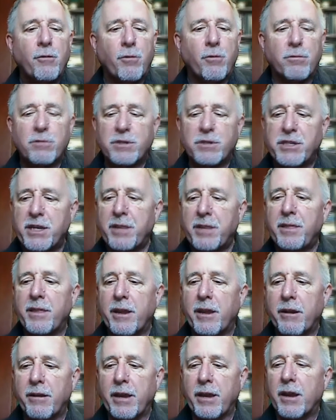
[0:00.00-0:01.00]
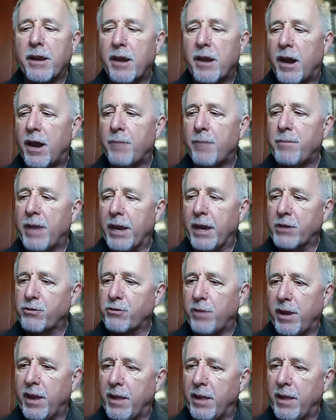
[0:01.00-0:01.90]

Well, we're sitting there in Comdex,